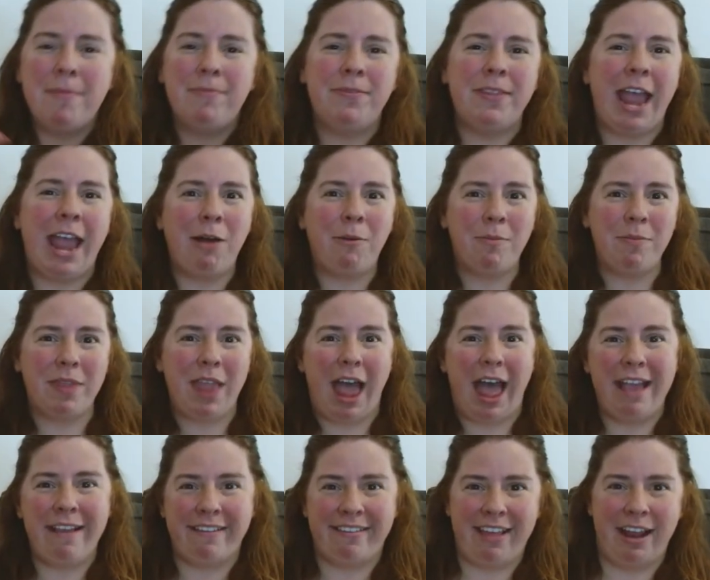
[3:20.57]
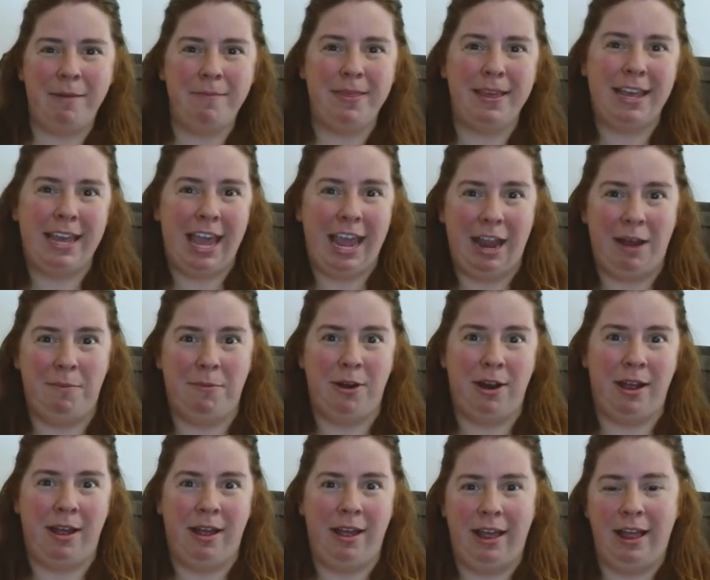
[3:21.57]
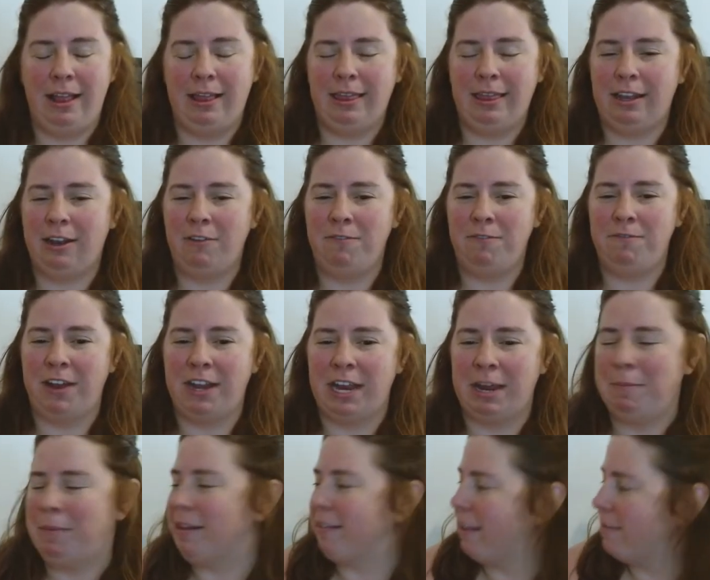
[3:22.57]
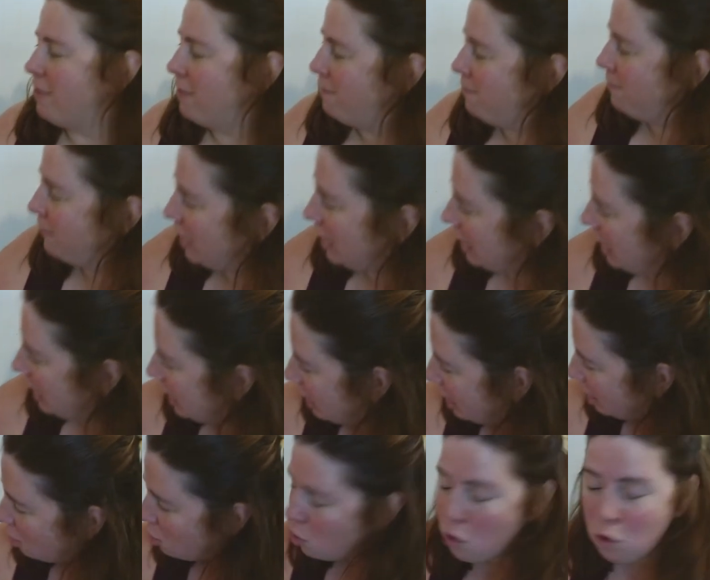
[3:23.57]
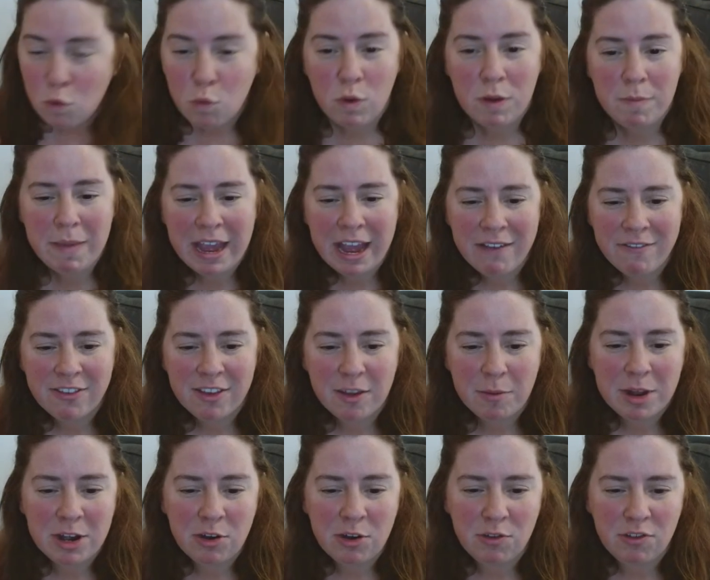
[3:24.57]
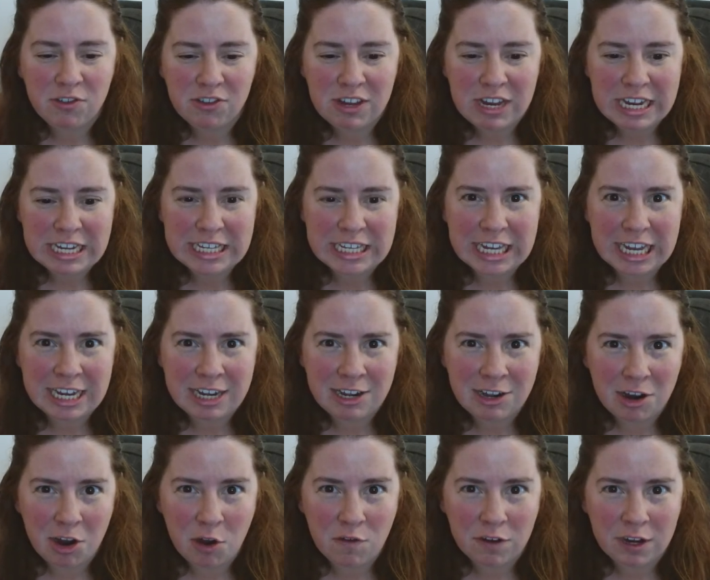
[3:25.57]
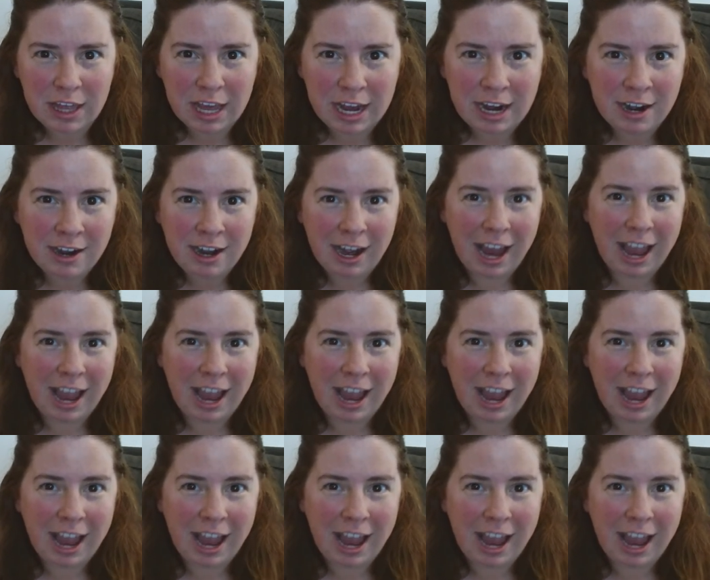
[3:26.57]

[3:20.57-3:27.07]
Now, I set up the camera a little funny because I have a feeling we may have someone who sneaks in over there.